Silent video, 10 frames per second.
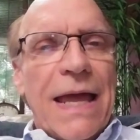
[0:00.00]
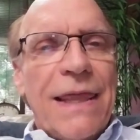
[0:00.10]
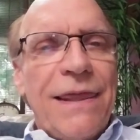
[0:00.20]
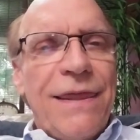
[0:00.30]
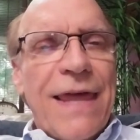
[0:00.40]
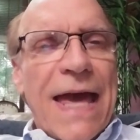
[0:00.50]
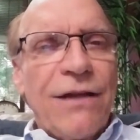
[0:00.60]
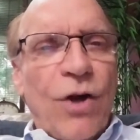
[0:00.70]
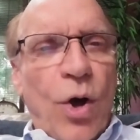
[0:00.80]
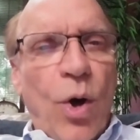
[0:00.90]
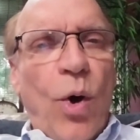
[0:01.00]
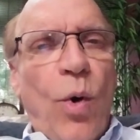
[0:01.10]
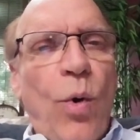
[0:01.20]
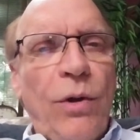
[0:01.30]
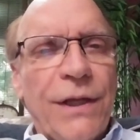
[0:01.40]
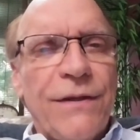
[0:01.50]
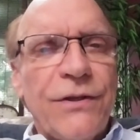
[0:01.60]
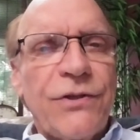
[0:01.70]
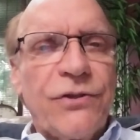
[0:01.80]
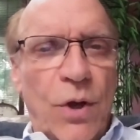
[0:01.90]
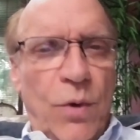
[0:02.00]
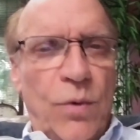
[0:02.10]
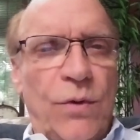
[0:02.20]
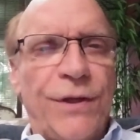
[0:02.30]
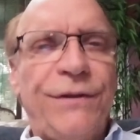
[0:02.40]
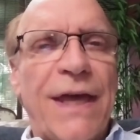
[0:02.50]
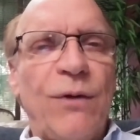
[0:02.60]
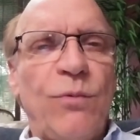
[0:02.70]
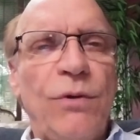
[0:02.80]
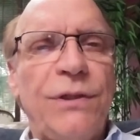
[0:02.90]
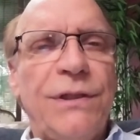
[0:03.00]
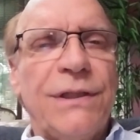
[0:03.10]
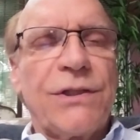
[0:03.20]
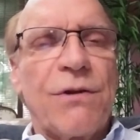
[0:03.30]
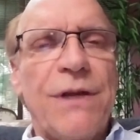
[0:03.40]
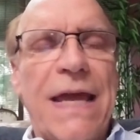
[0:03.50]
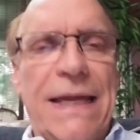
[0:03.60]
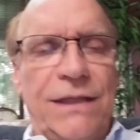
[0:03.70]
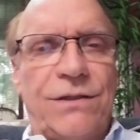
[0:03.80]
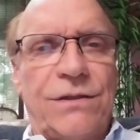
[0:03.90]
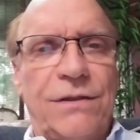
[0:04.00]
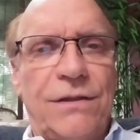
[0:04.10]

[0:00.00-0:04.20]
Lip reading: that hole in the soul that woundedness creates